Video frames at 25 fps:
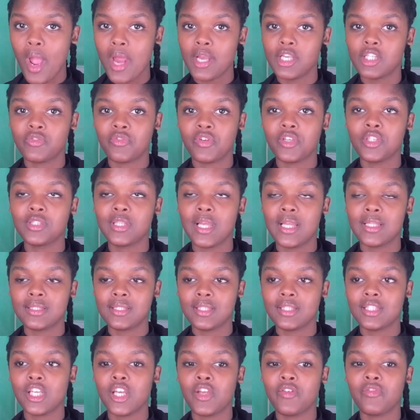and it's very
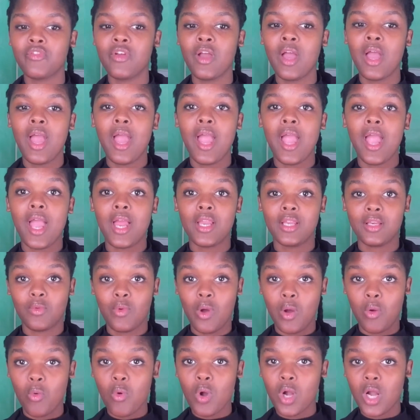sensitive, and
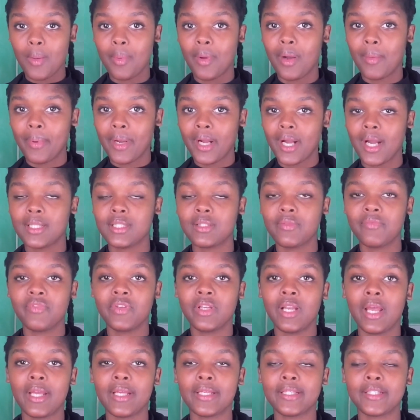when I woke up, I
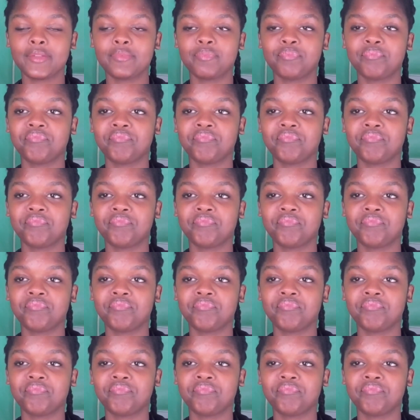feel like